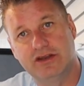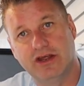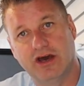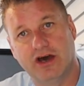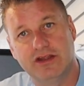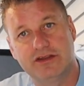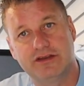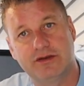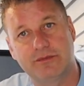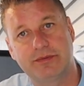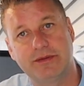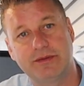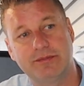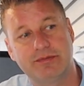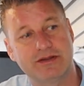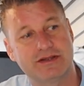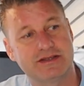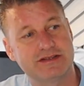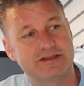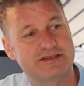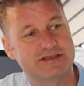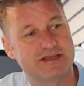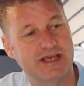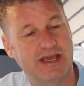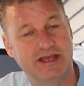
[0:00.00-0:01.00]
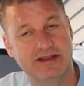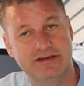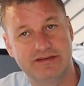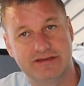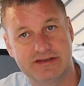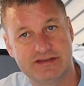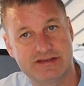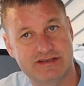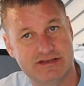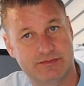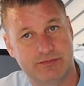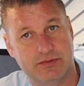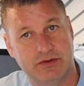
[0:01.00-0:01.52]
other people can say,
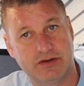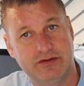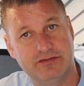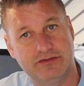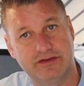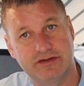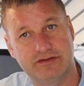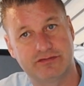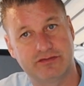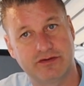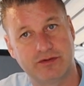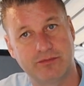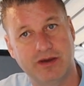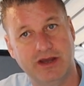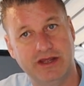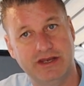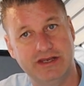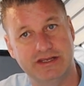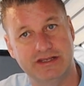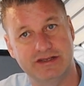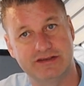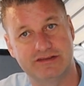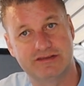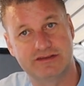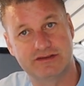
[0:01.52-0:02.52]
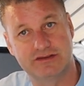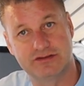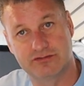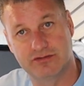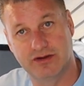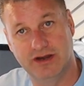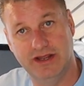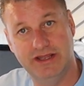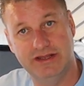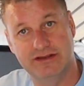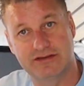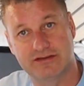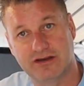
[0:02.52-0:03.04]
this is perfect for my needs.
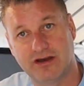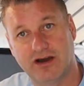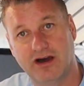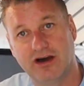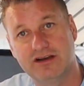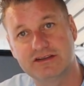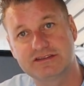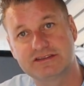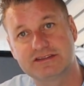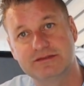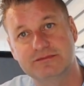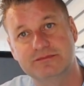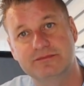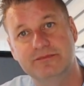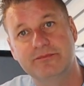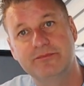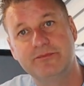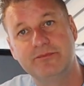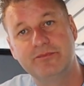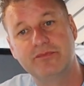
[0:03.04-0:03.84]
Great, awesome.